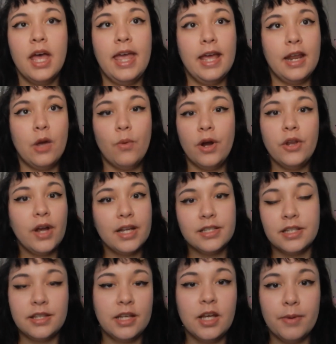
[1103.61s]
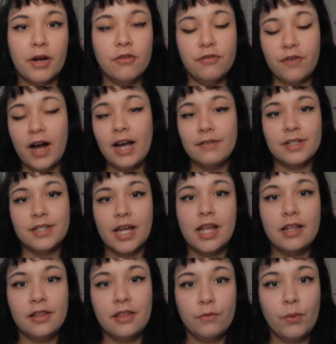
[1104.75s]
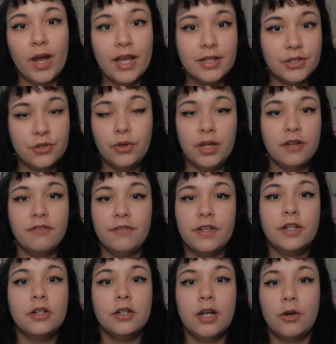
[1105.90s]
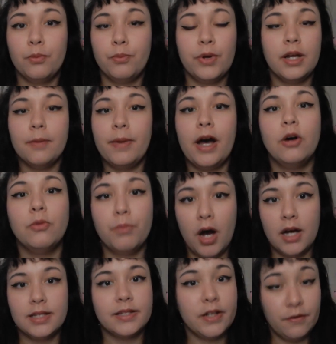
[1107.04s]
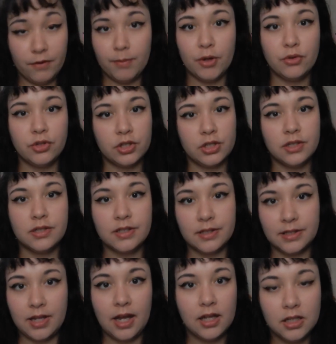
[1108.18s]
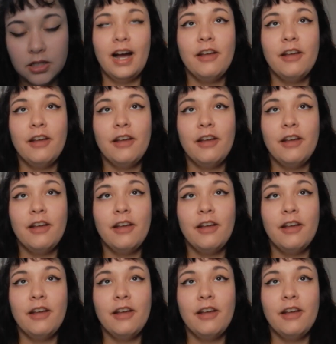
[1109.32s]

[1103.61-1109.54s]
and I want you guys to think about 5 to 10 ways you can feel or bring about positive emotions instead.